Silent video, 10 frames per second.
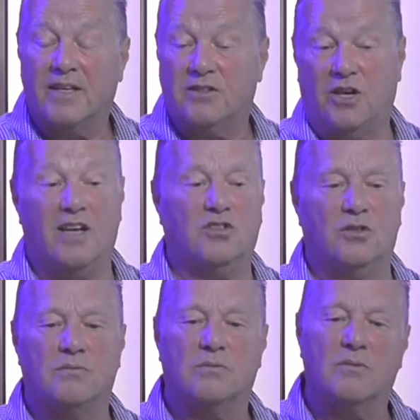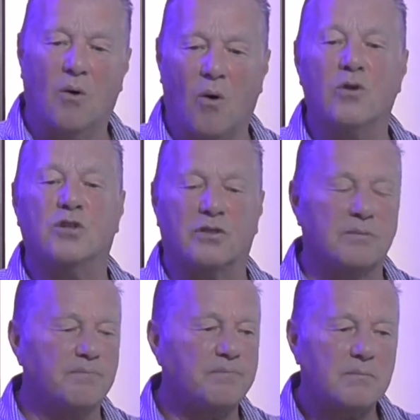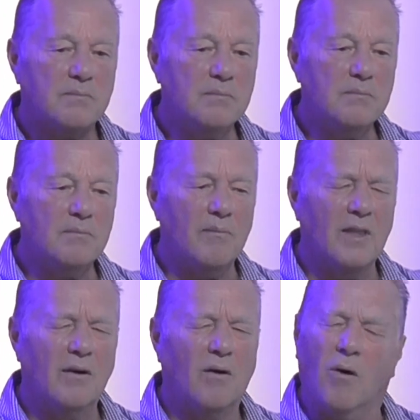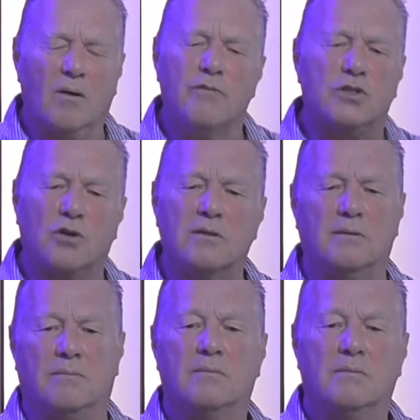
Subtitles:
section orders. all of a sudden,